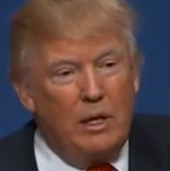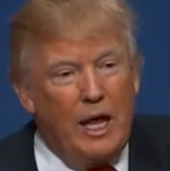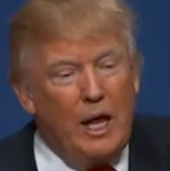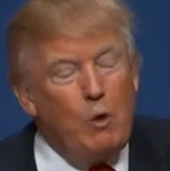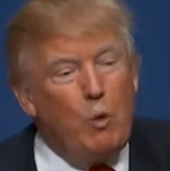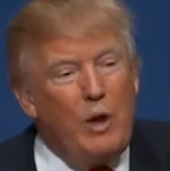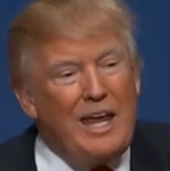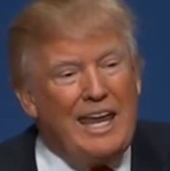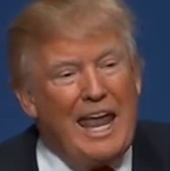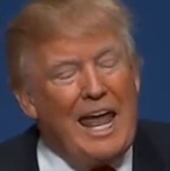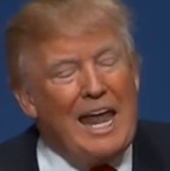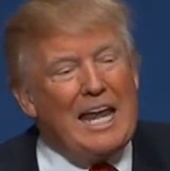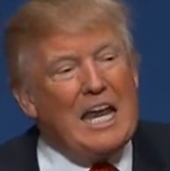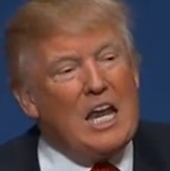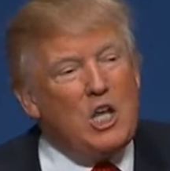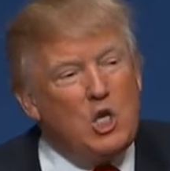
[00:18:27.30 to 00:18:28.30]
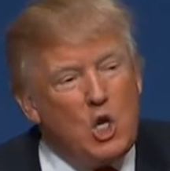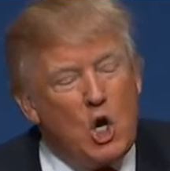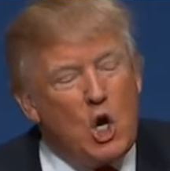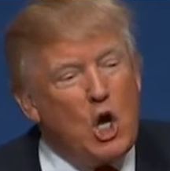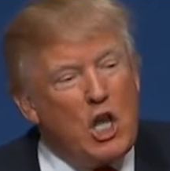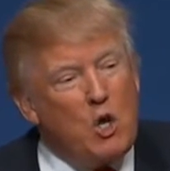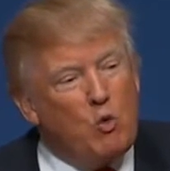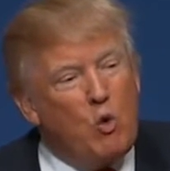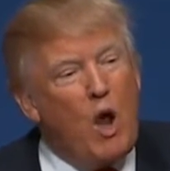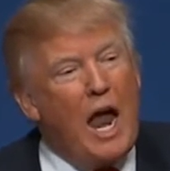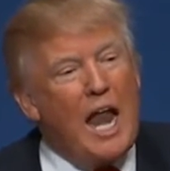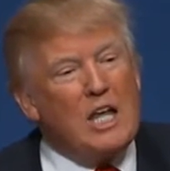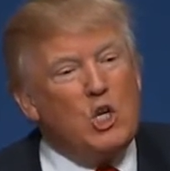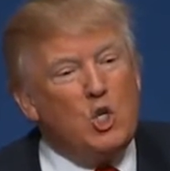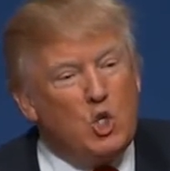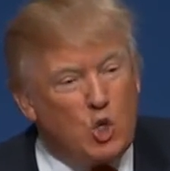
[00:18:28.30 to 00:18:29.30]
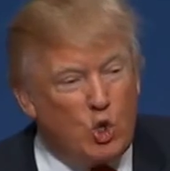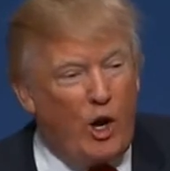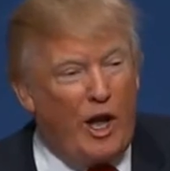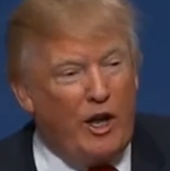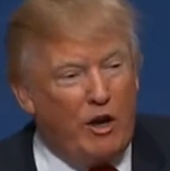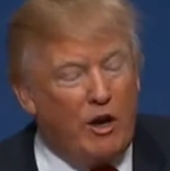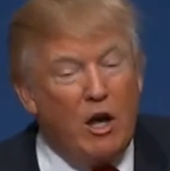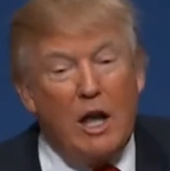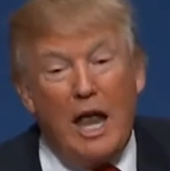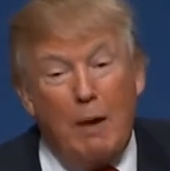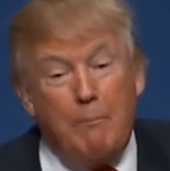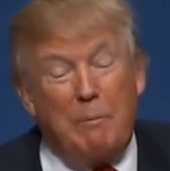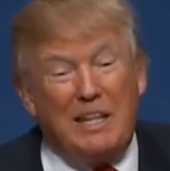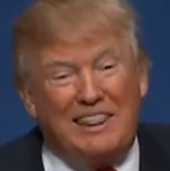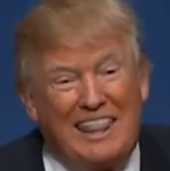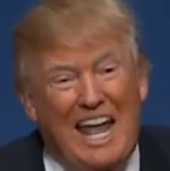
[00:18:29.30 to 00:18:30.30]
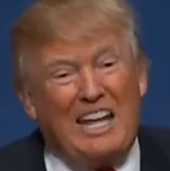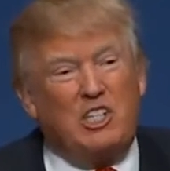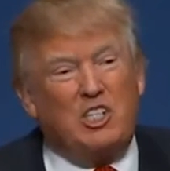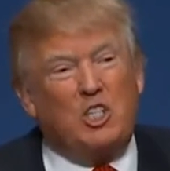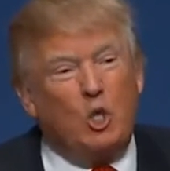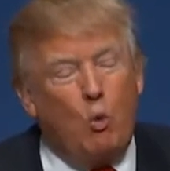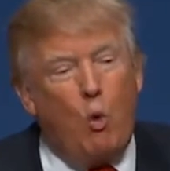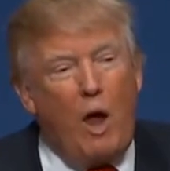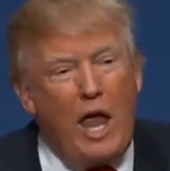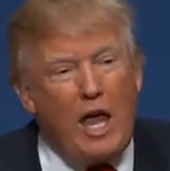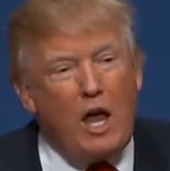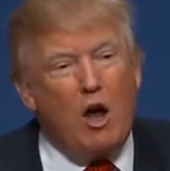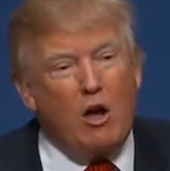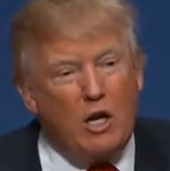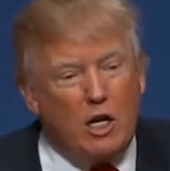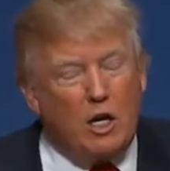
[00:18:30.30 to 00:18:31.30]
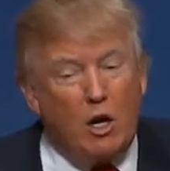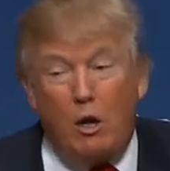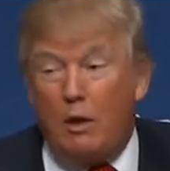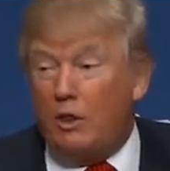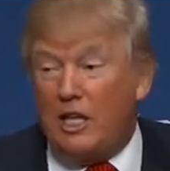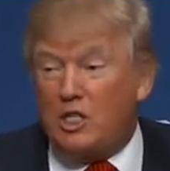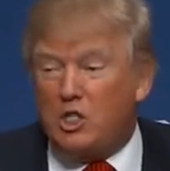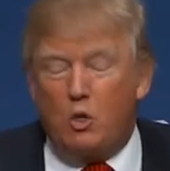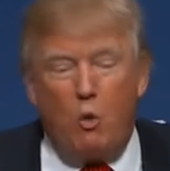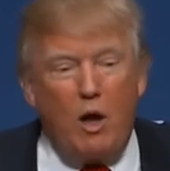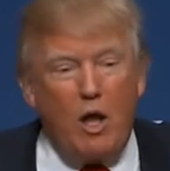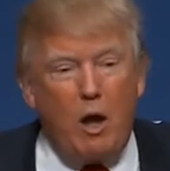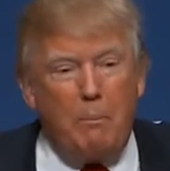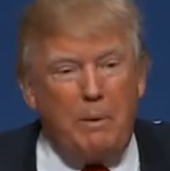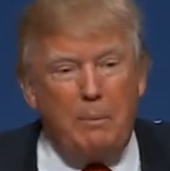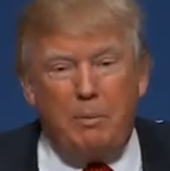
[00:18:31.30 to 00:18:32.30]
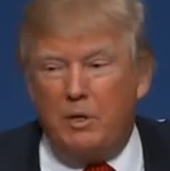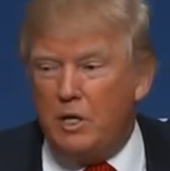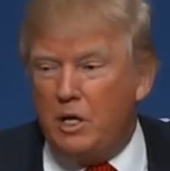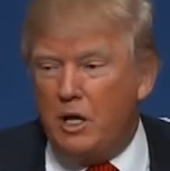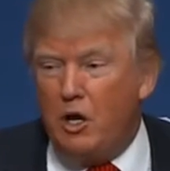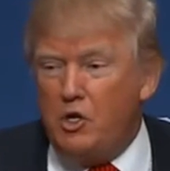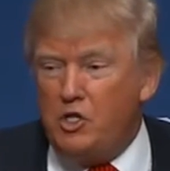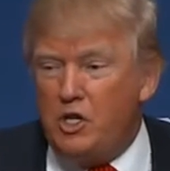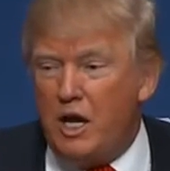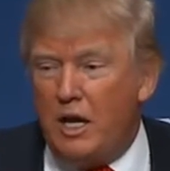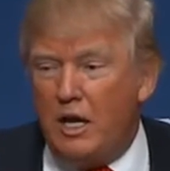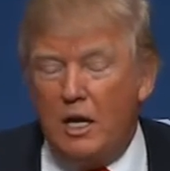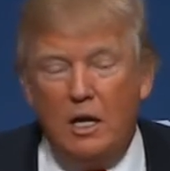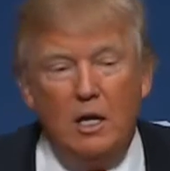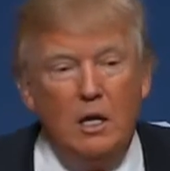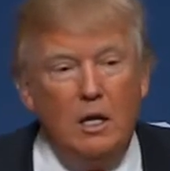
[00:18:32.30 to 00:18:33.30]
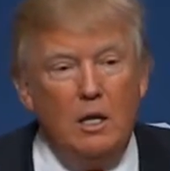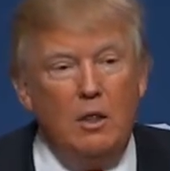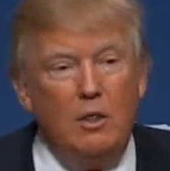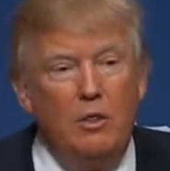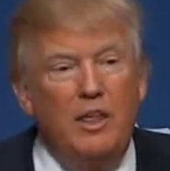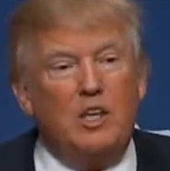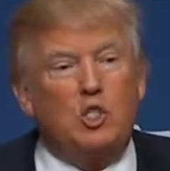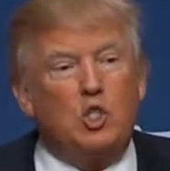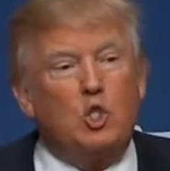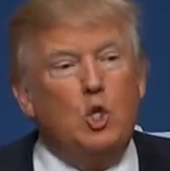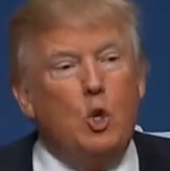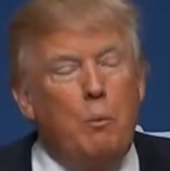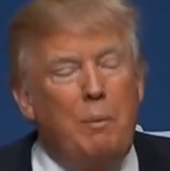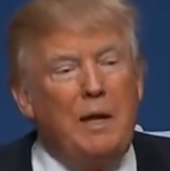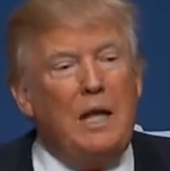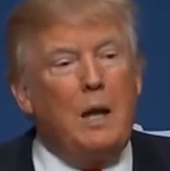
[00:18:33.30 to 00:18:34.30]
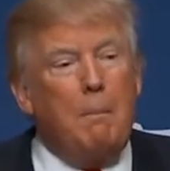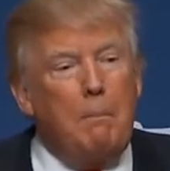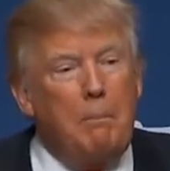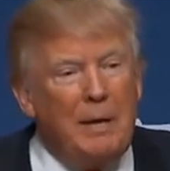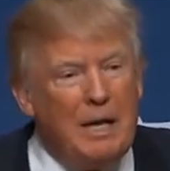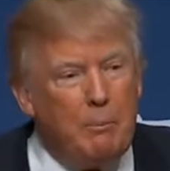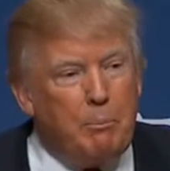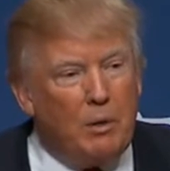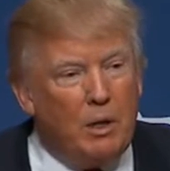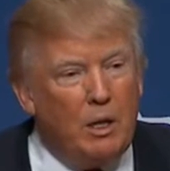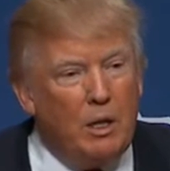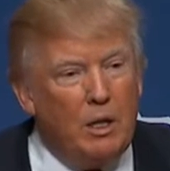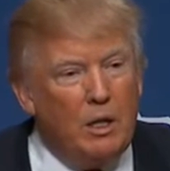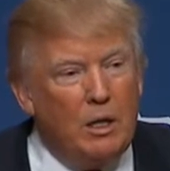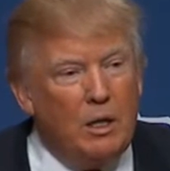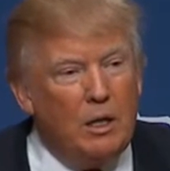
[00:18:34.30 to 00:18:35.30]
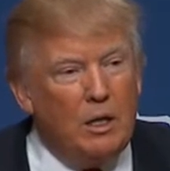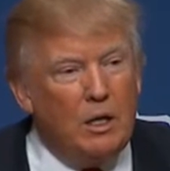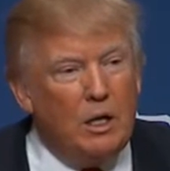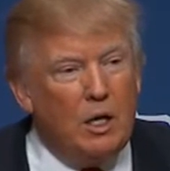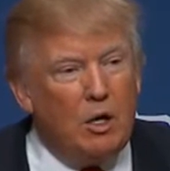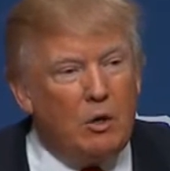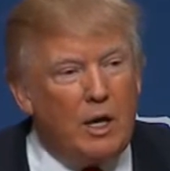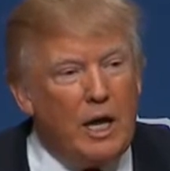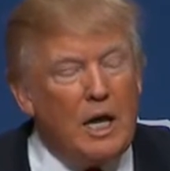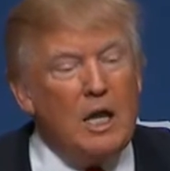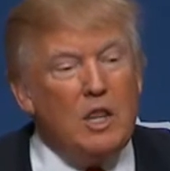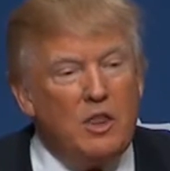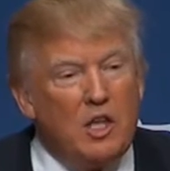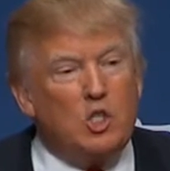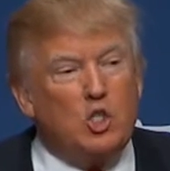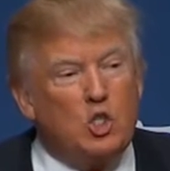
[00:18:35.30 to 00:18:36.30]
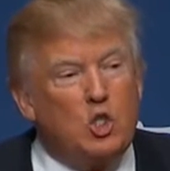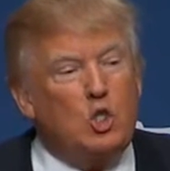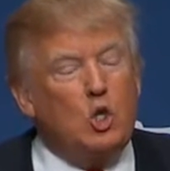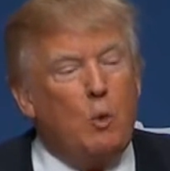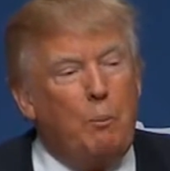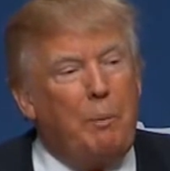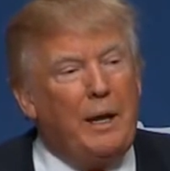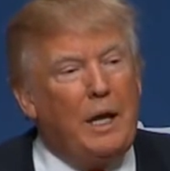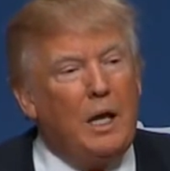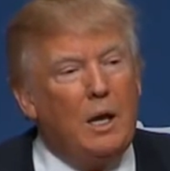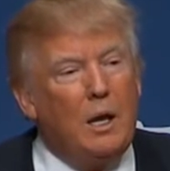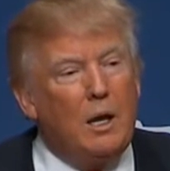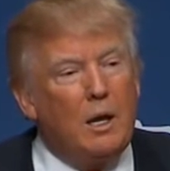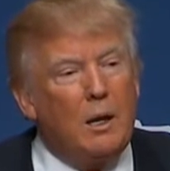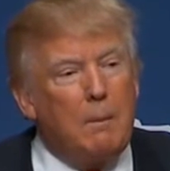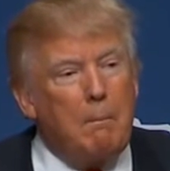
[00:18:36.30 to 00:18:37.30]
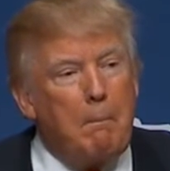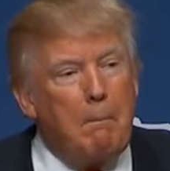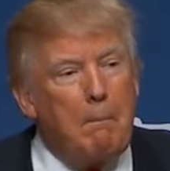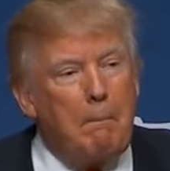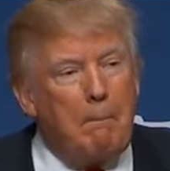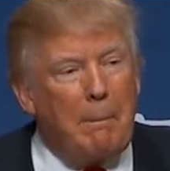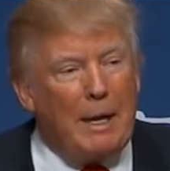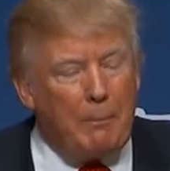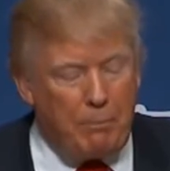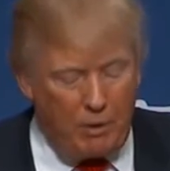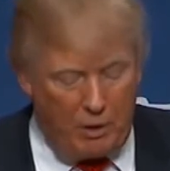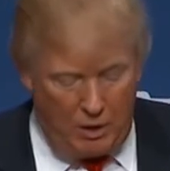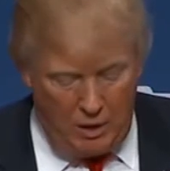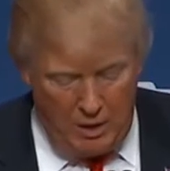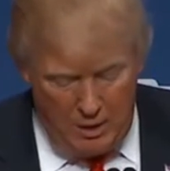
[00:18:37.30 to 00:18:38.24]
And we get a dirty, rotten traitor. But that's the way our people negotiate. They're stupid people. Okay? They're stupid people.